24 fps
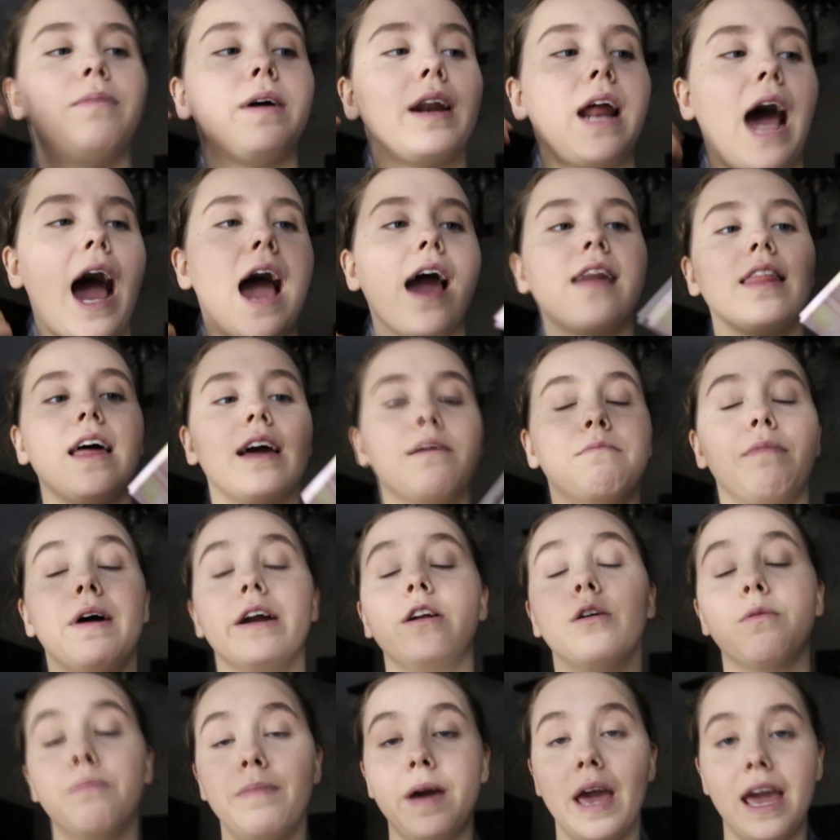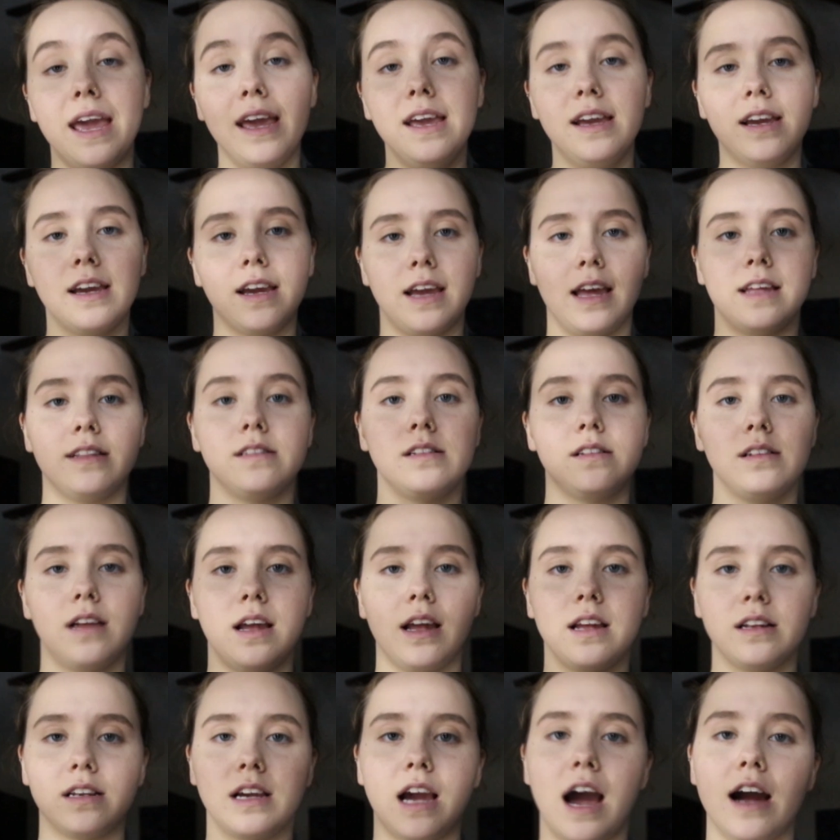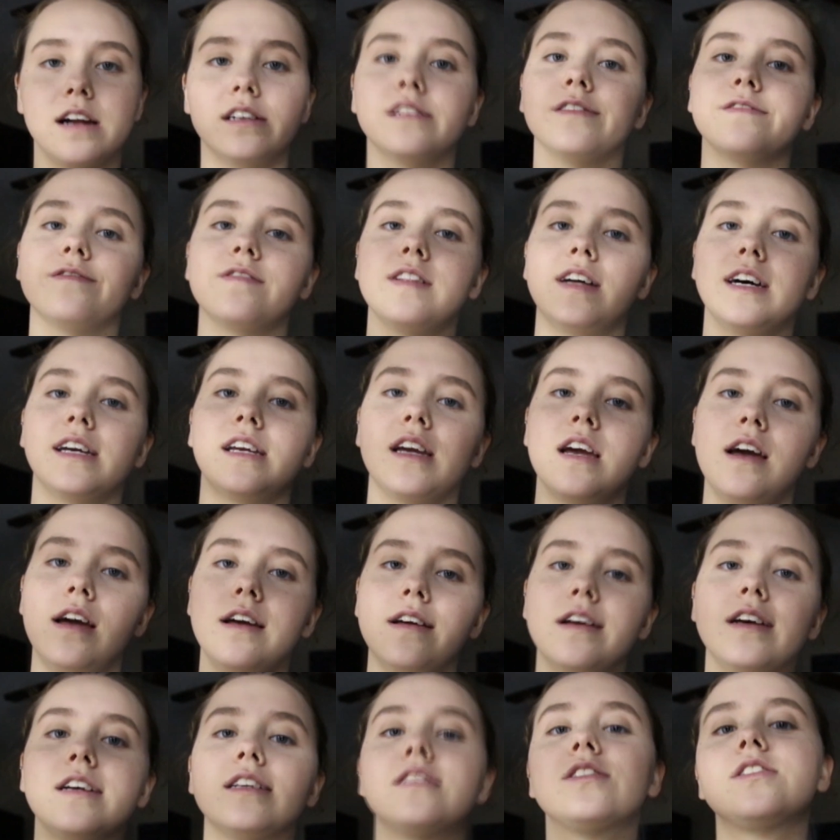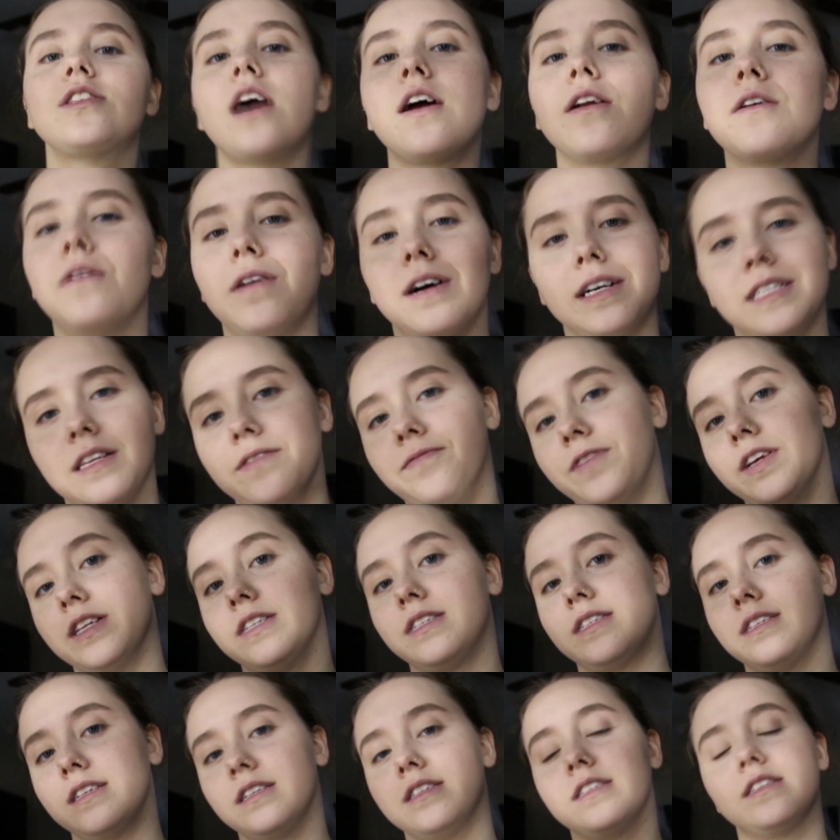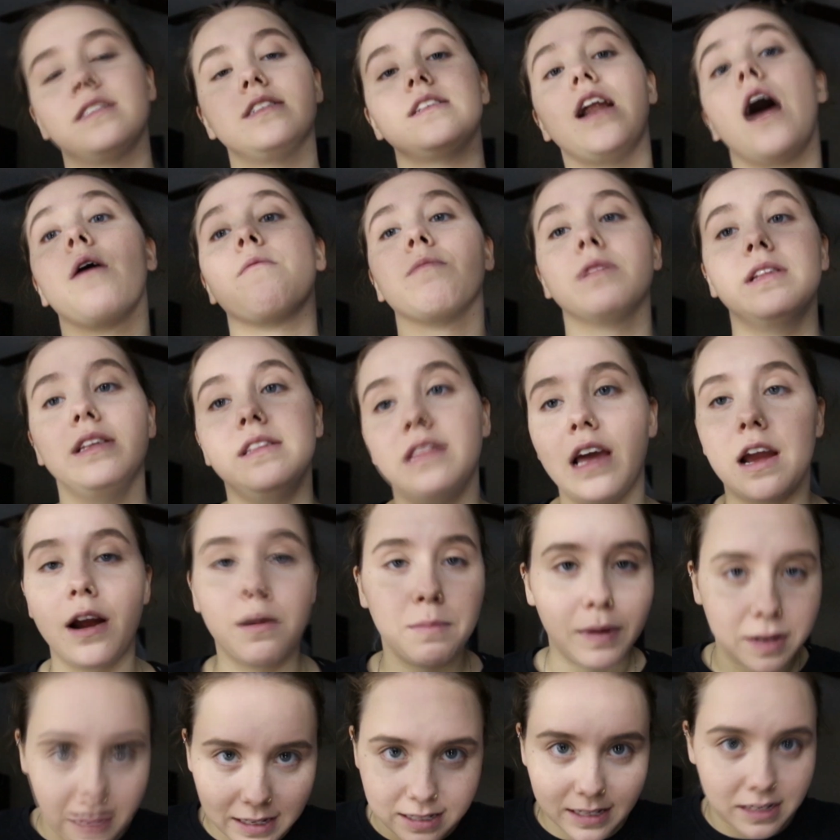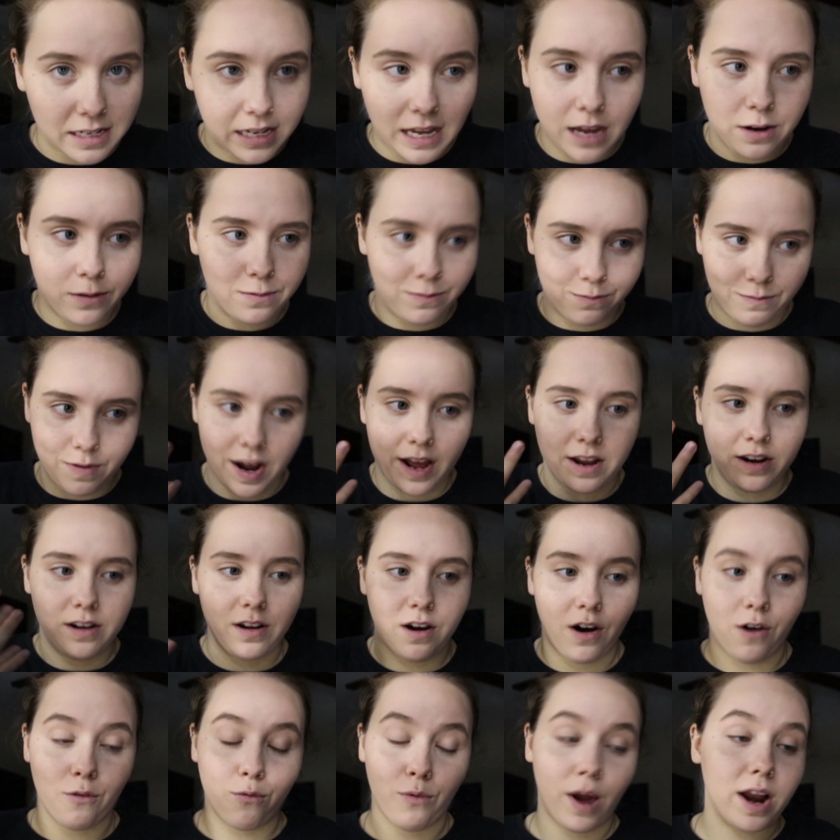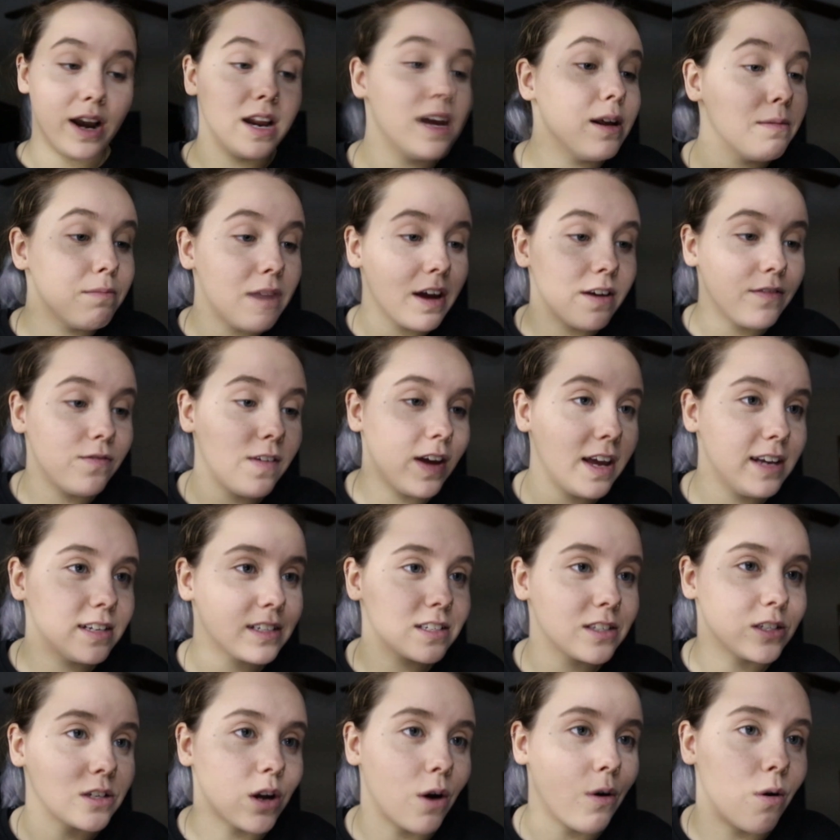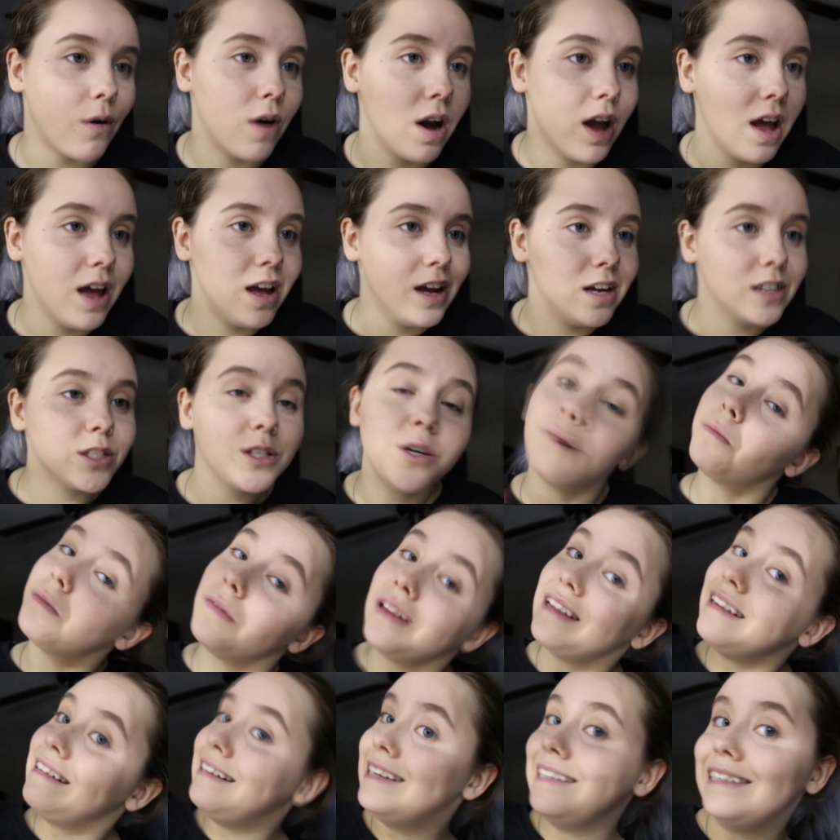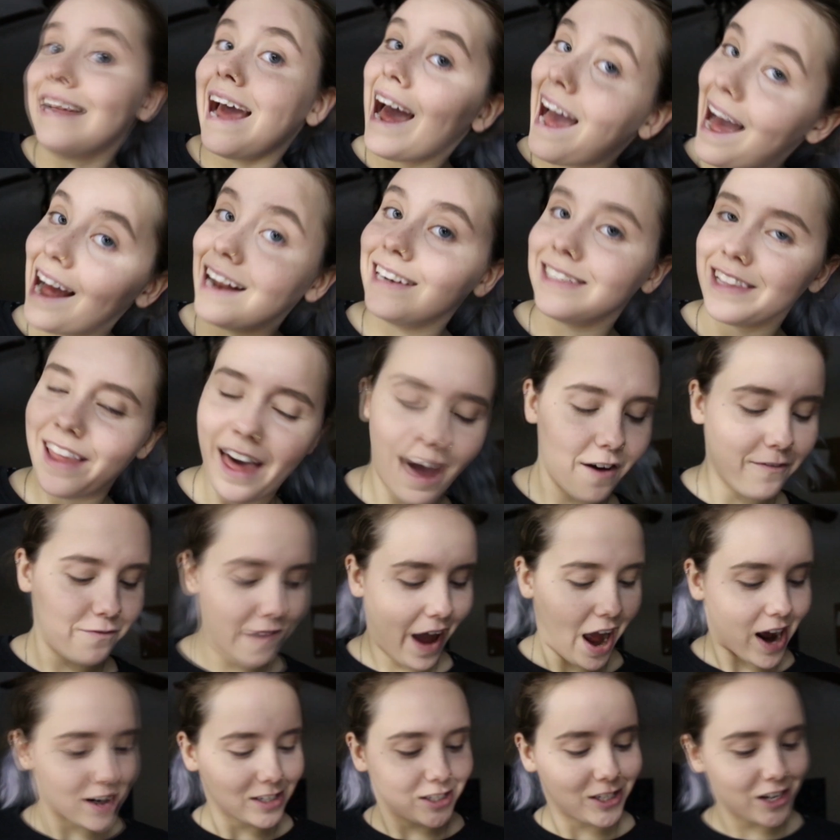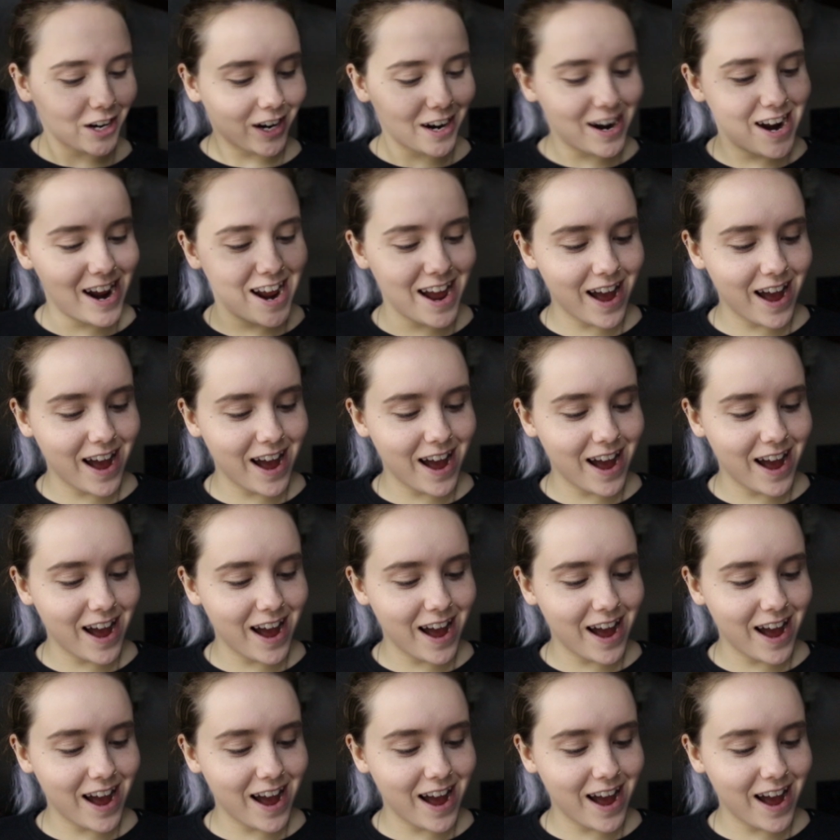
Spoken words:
But I like mine opaque and kind of like subtle, as if it's not really there, because I get red already in my face, so don't really need to add to that factor.